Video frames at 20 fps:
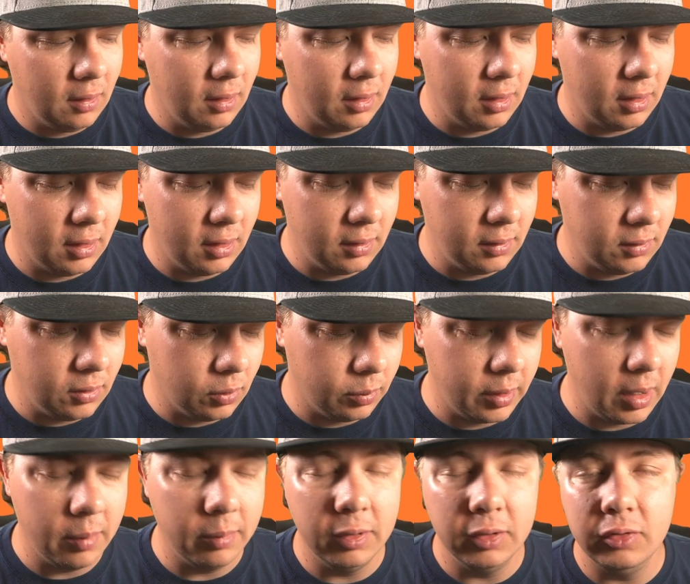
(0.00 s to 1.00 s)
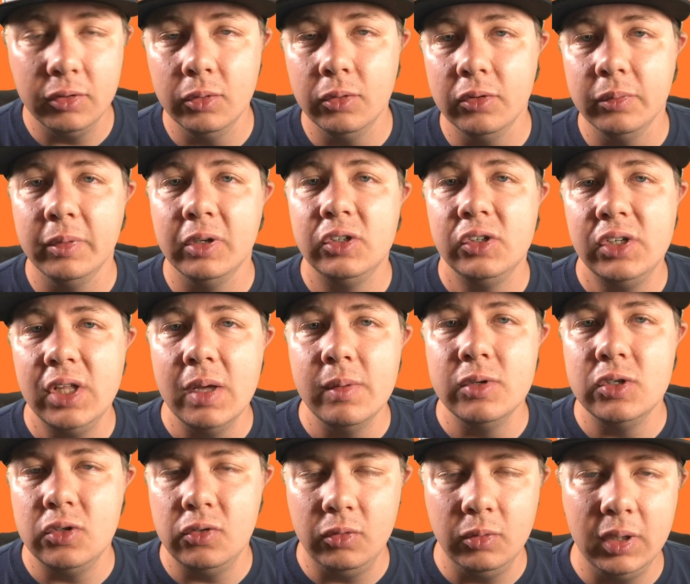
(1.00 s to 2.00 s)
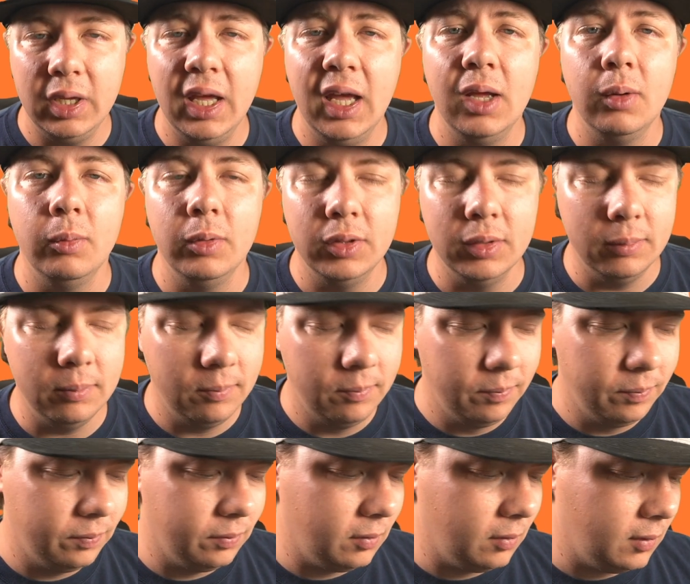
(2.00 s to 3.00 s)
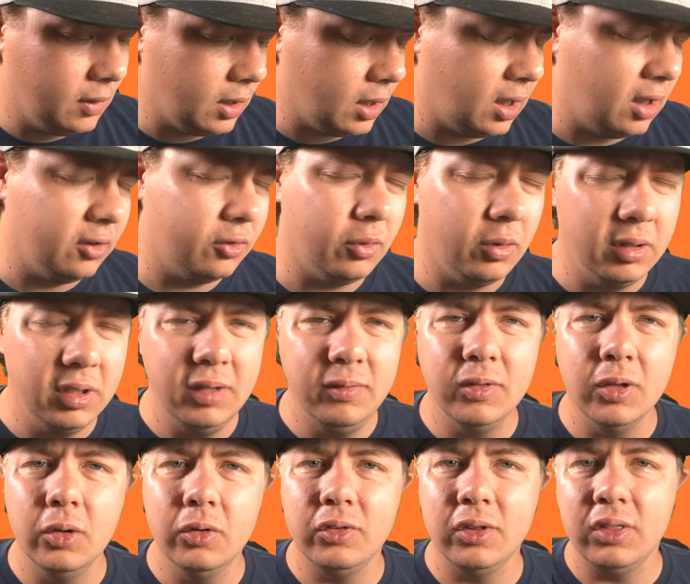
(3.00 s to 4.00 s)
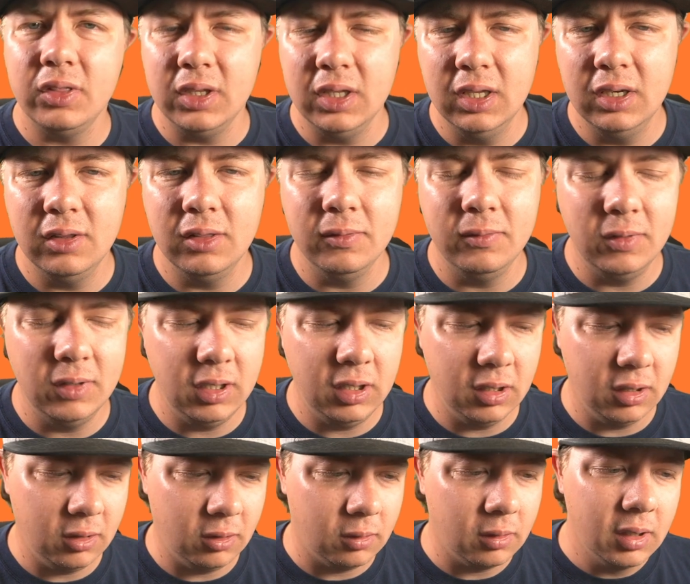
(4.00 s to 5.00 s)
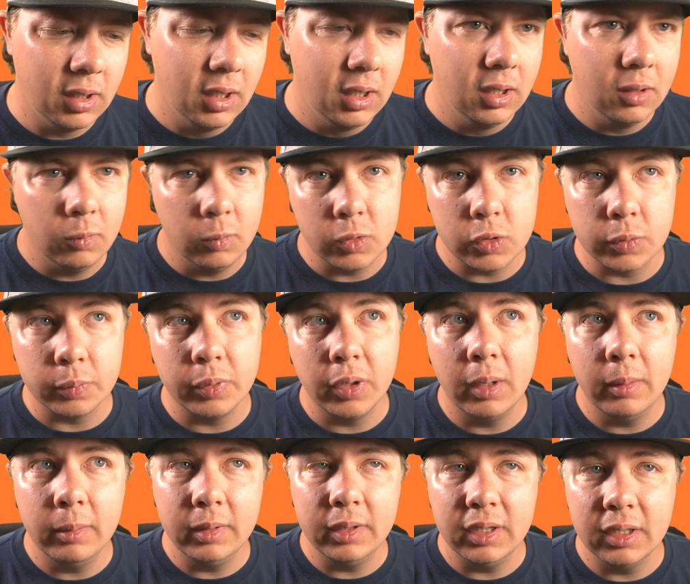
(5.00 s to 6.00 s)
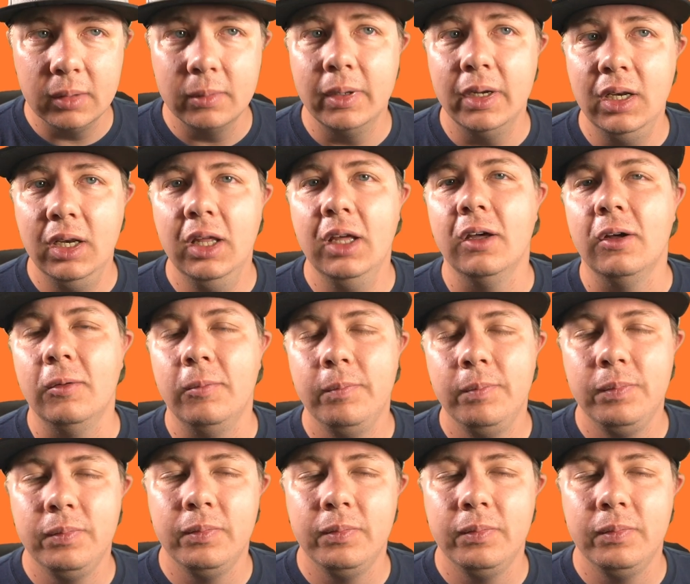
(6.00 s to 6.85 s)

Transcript: Uh, you'll be able to do as much damage as you can with them. Uh, so I'll leave those at the end of the video, which are probably there right now.